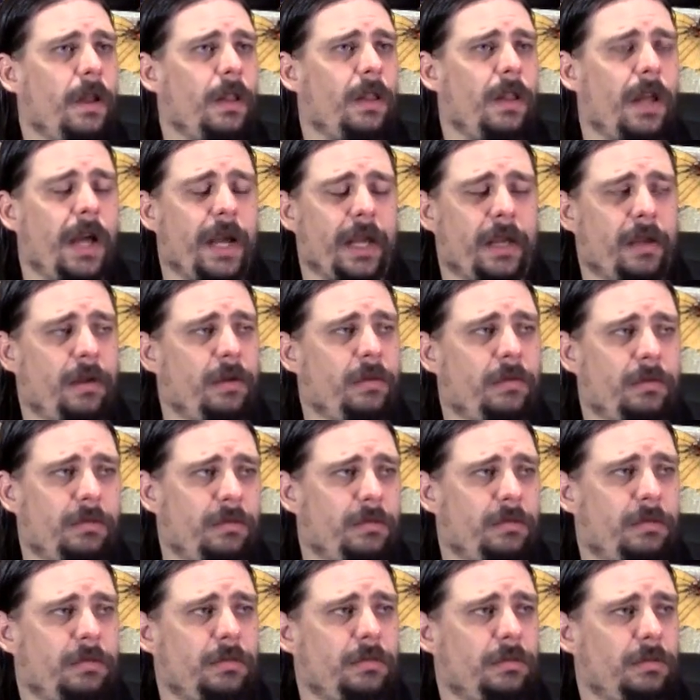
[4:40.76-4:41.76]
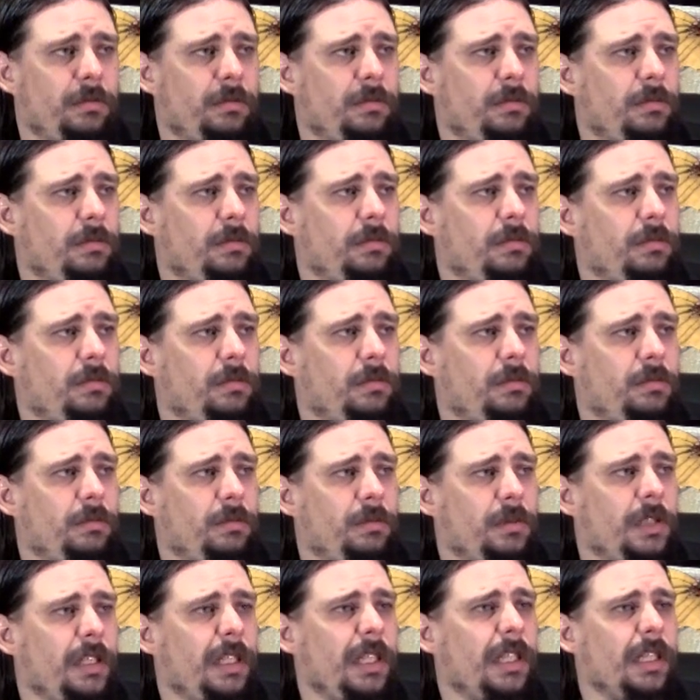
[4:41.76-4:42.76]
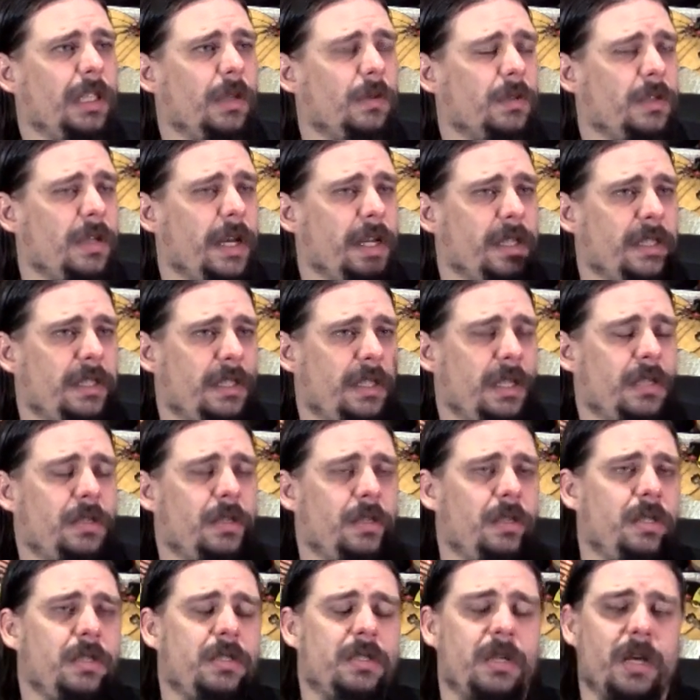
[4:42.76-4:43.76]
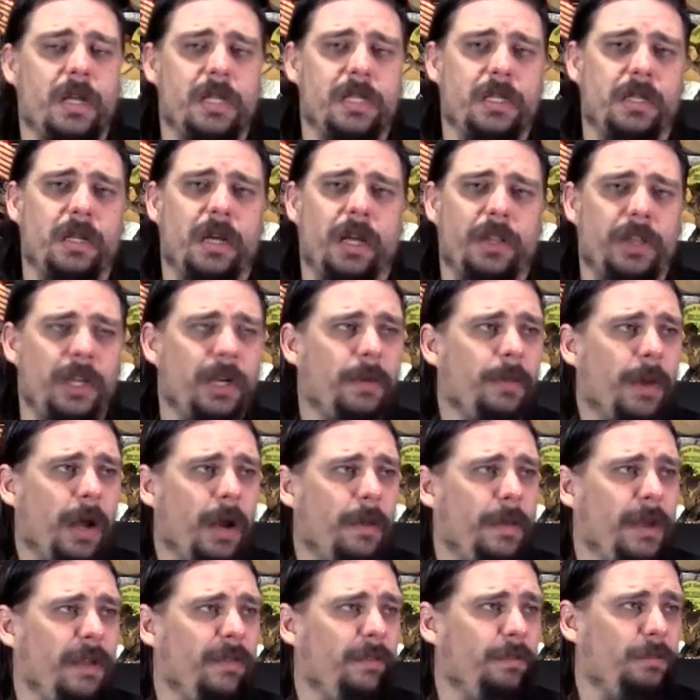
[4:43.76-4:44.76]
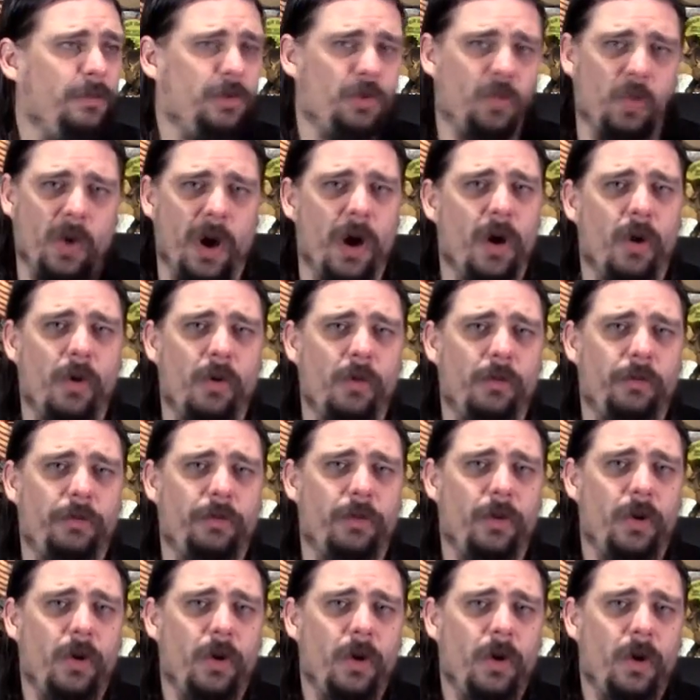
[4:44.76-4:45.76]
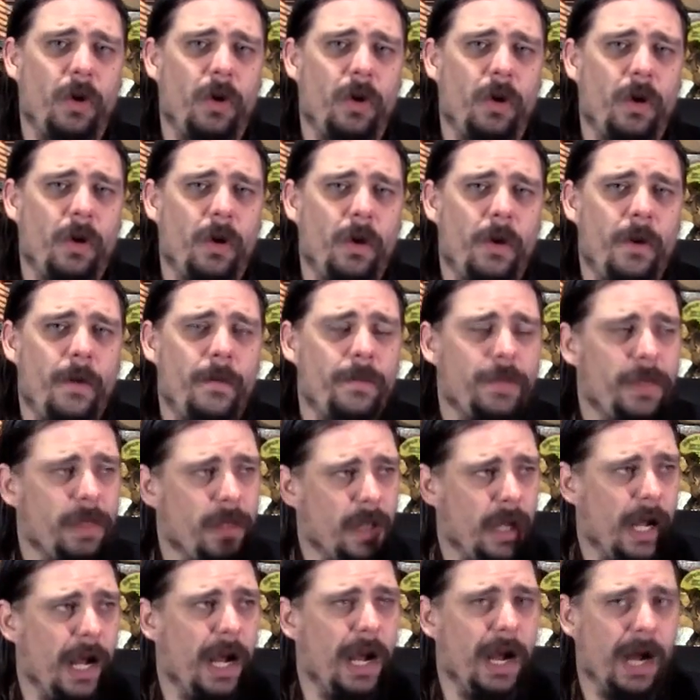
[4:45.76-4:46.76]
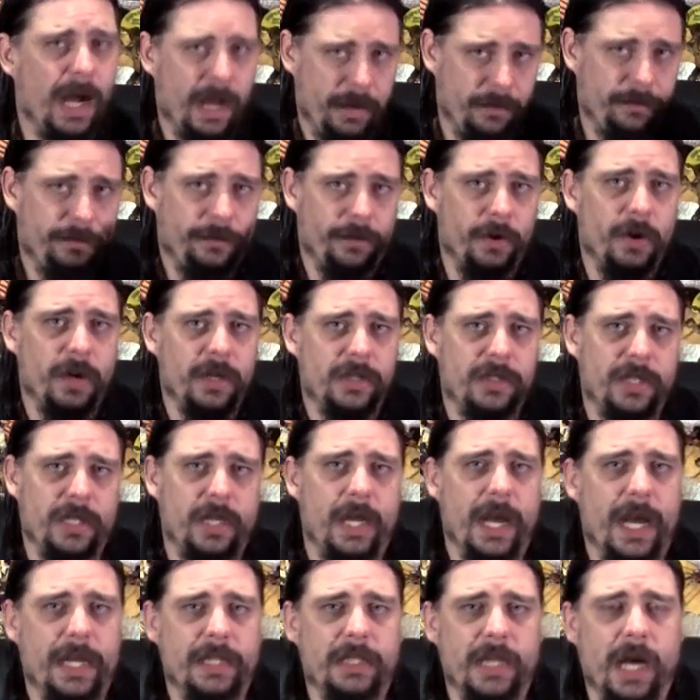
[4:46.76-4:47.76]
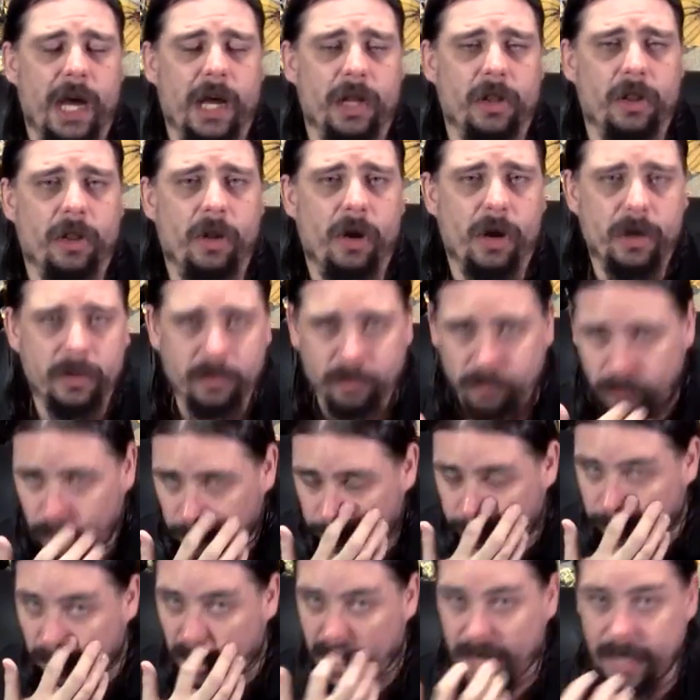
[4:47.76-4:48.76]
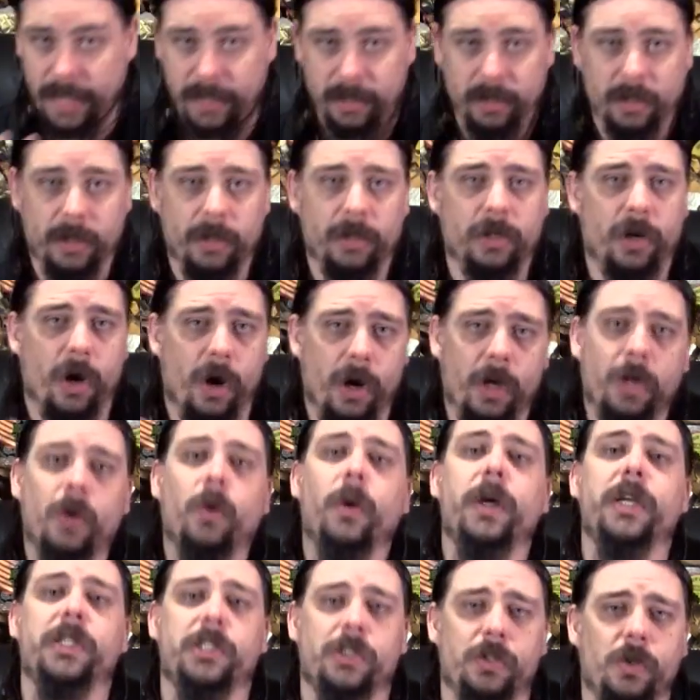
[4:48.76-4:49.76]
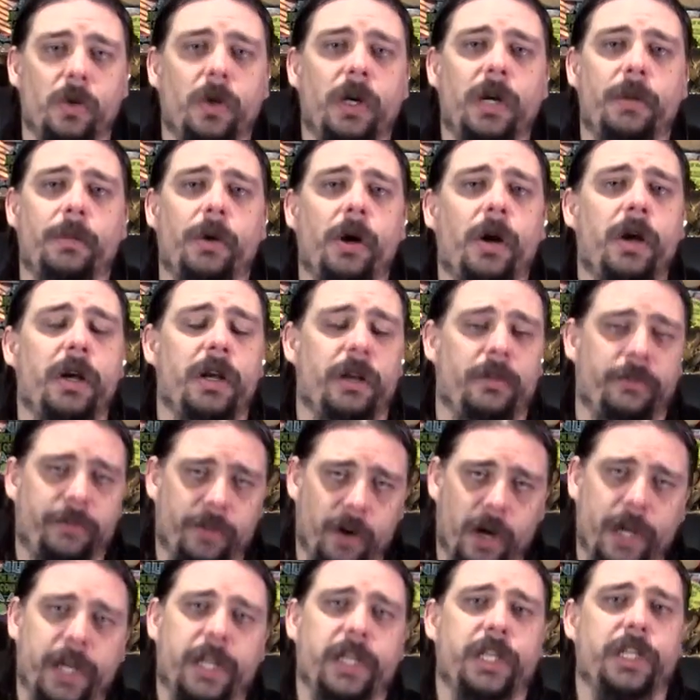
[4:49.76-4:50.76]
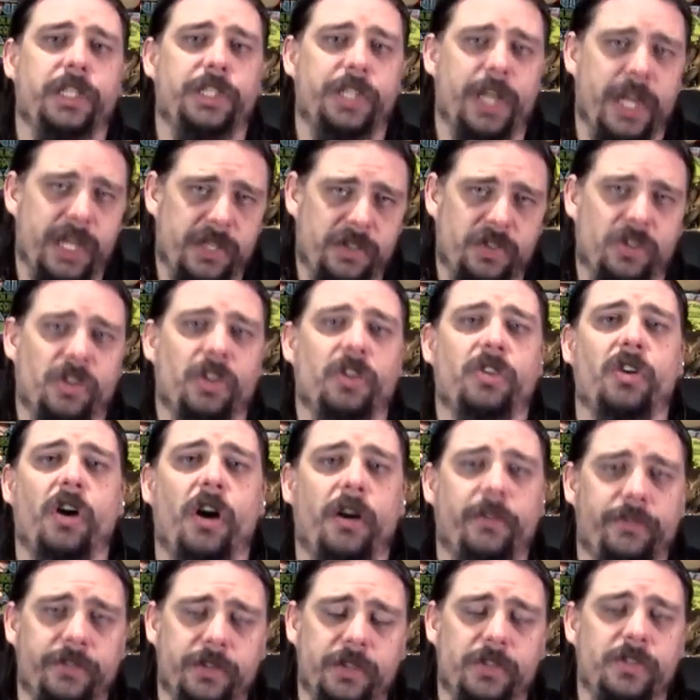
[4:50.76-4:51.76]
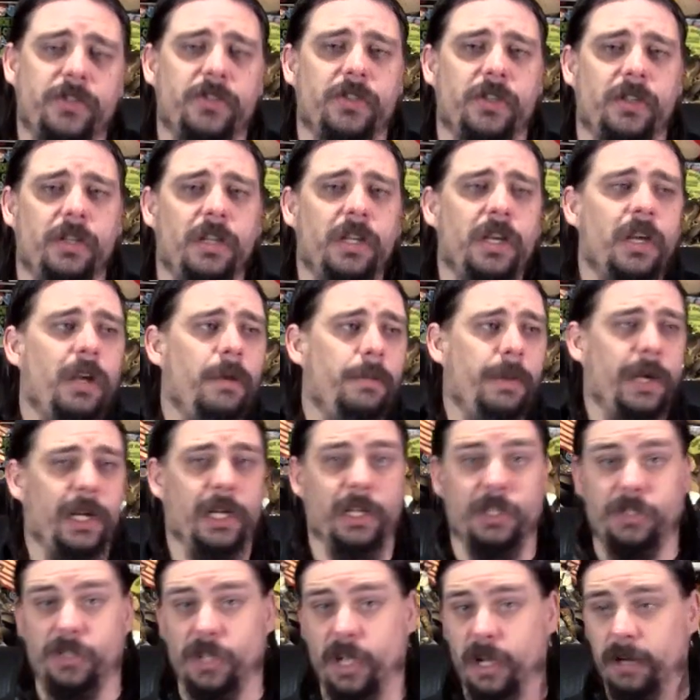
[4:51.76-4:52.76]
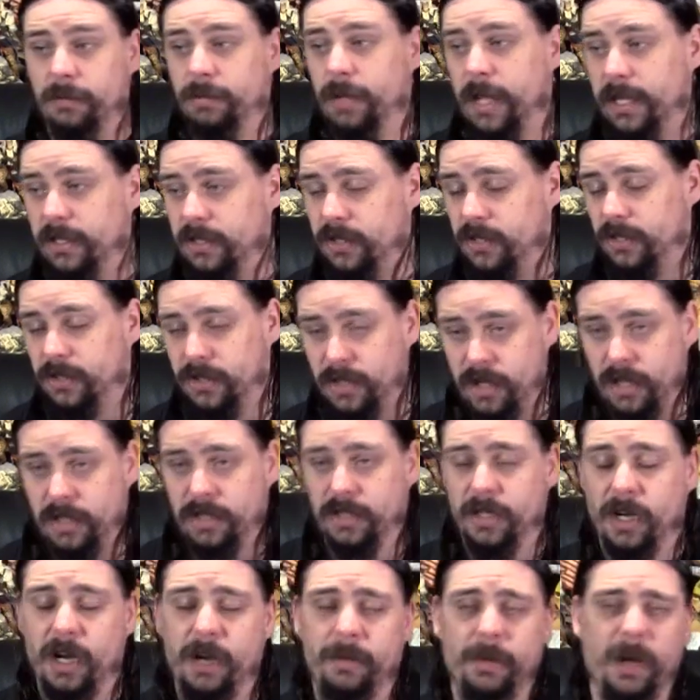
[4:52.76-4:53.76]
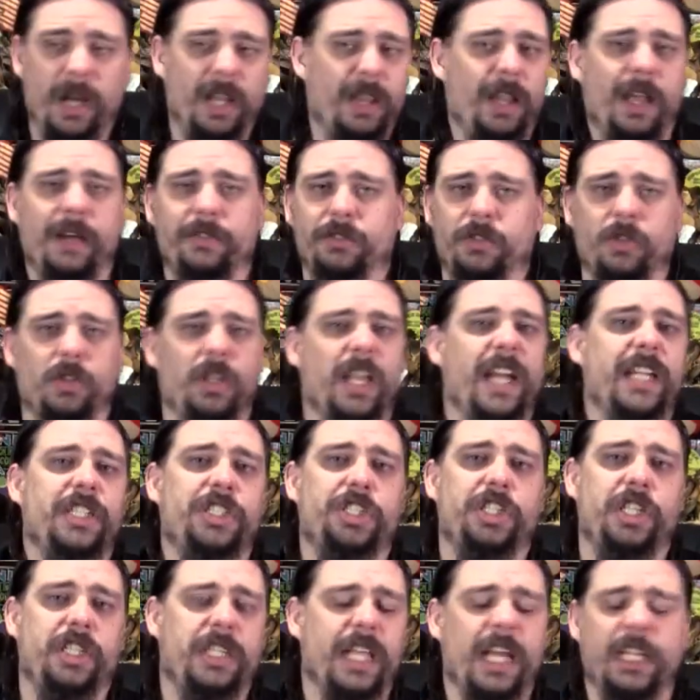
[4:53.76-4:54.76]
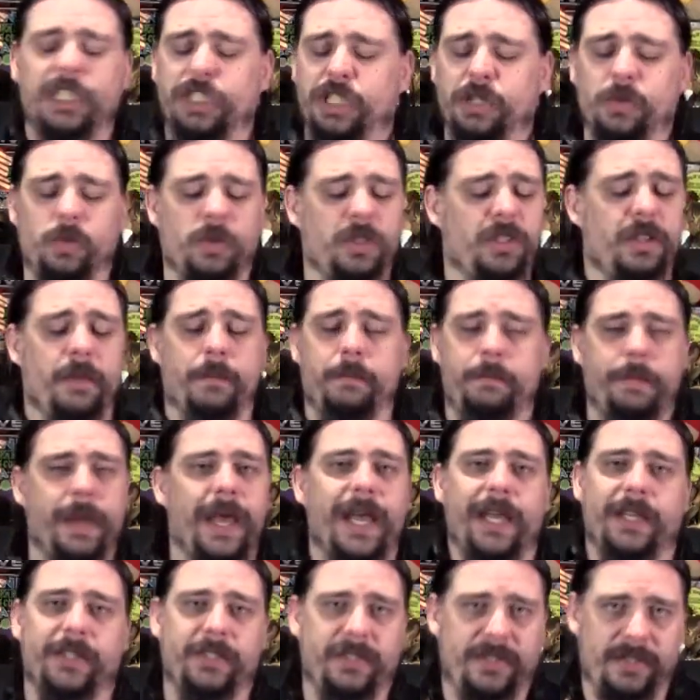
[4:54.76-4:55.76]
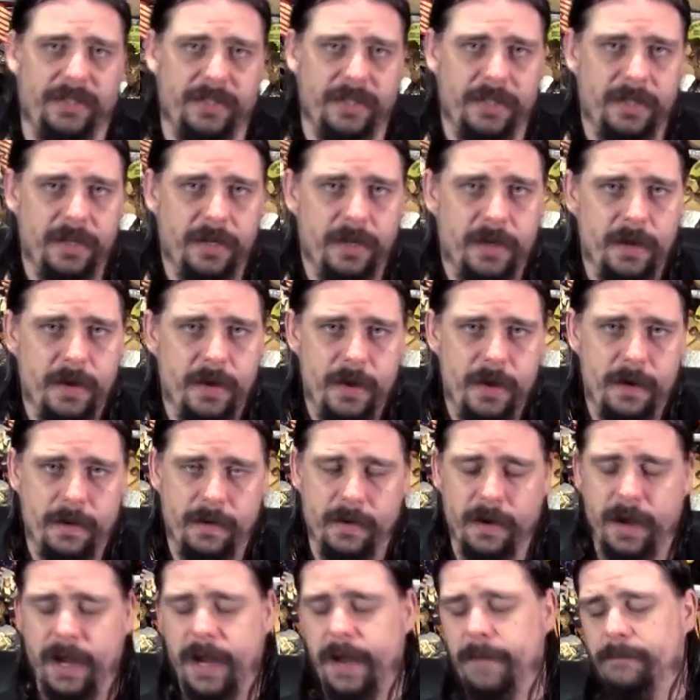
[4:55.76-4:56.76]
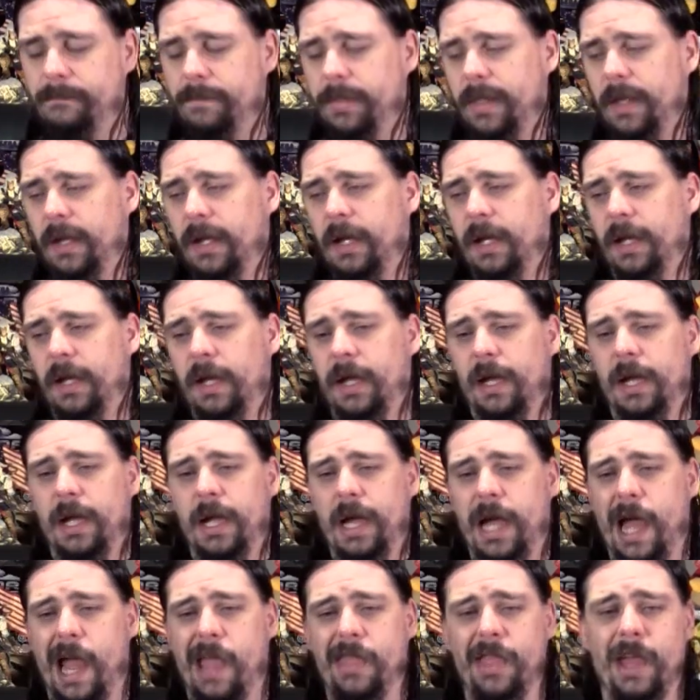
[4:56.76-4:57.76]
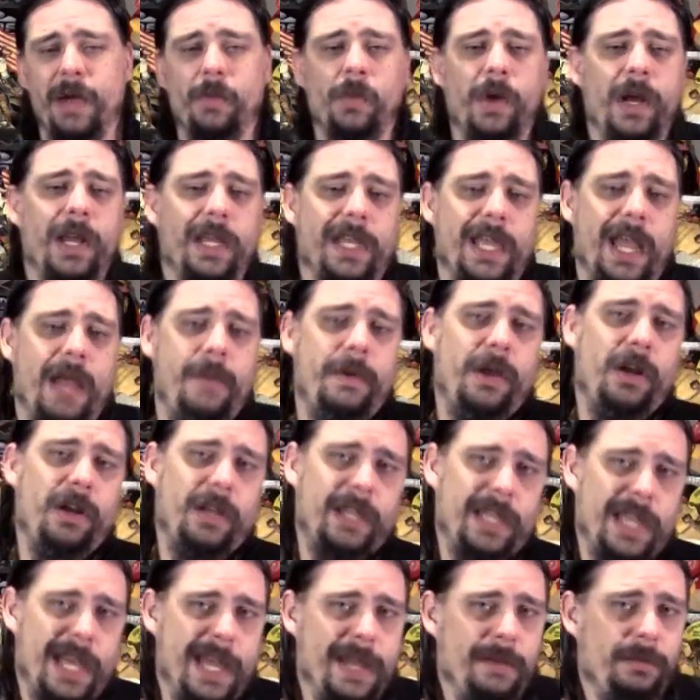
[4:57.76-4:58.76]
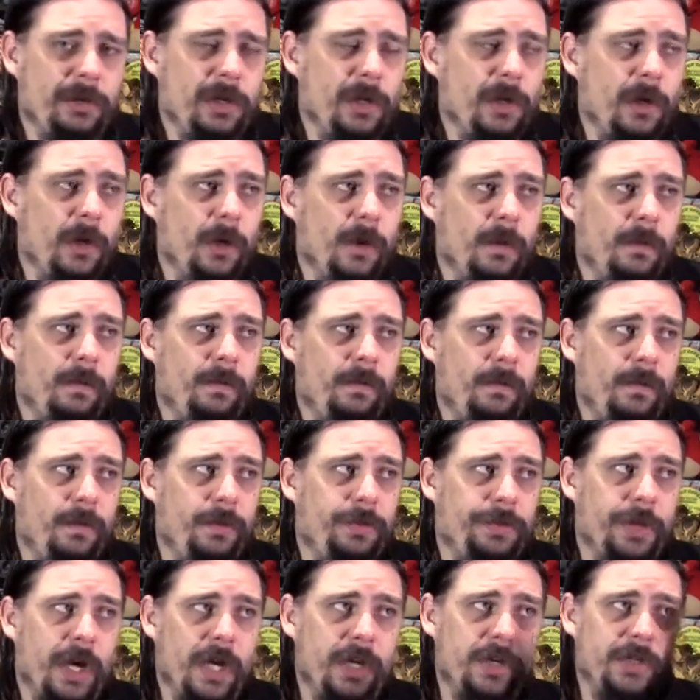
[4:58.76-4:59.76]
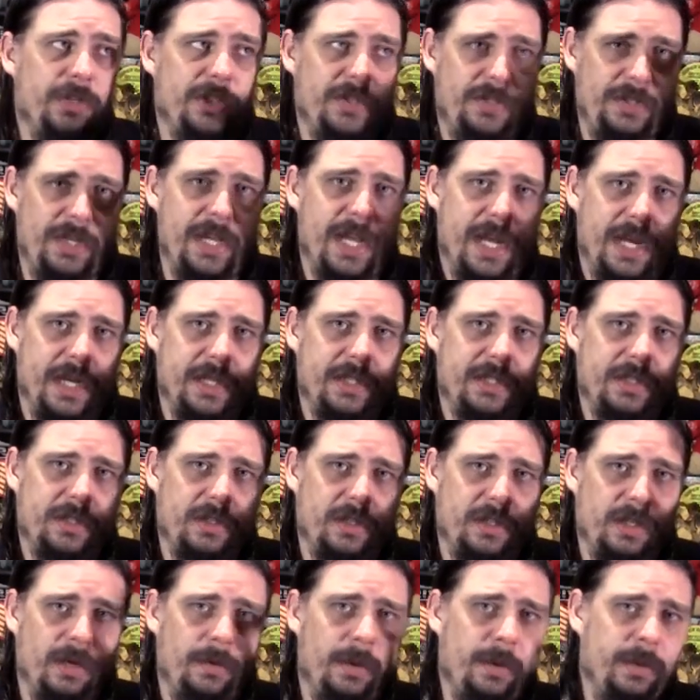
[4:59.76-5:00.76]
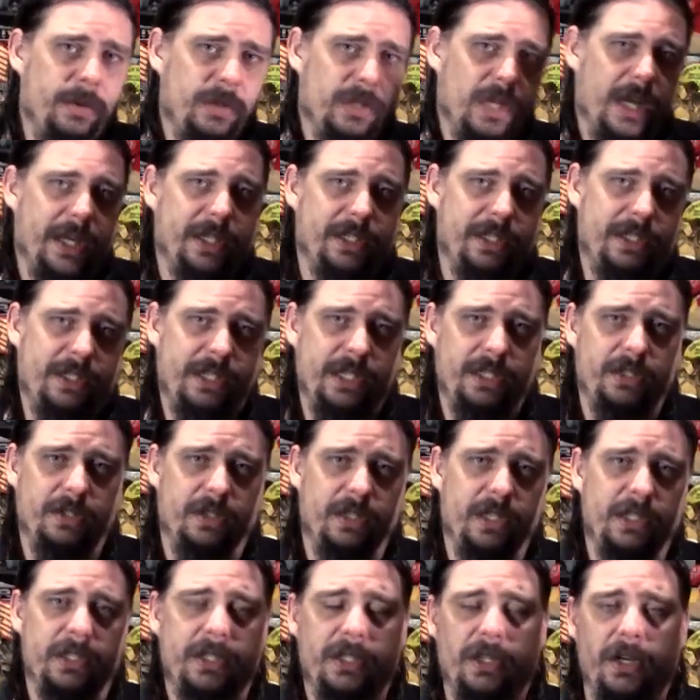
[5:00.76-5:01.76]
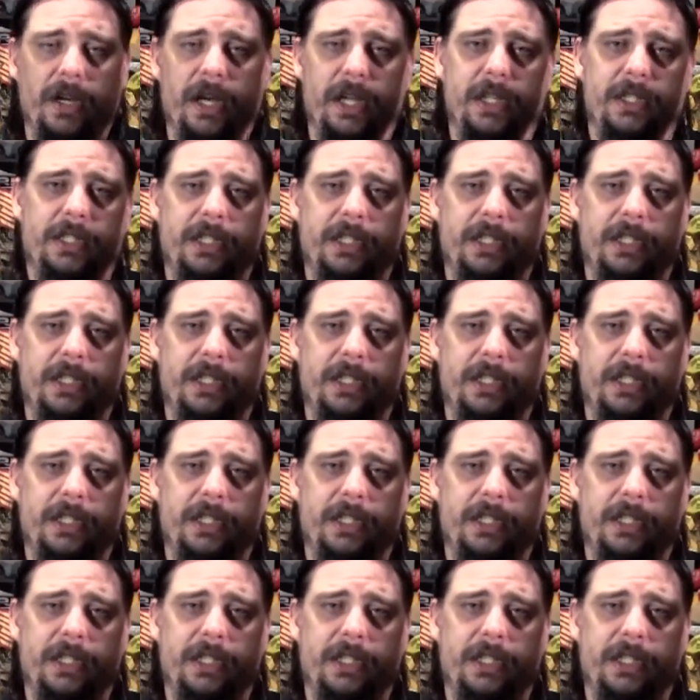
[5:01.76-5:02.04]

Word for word: Like, I think there was like six on this side. And I think it might have been twelve uh, at first that you had to unlock through playing the conquest story mode and finding the chests and the coffins and being at certain places at a certain time. I loved all that shit. That shit was the best, right? And then when it came out on GameCube, those six, because I remember it was like six on this side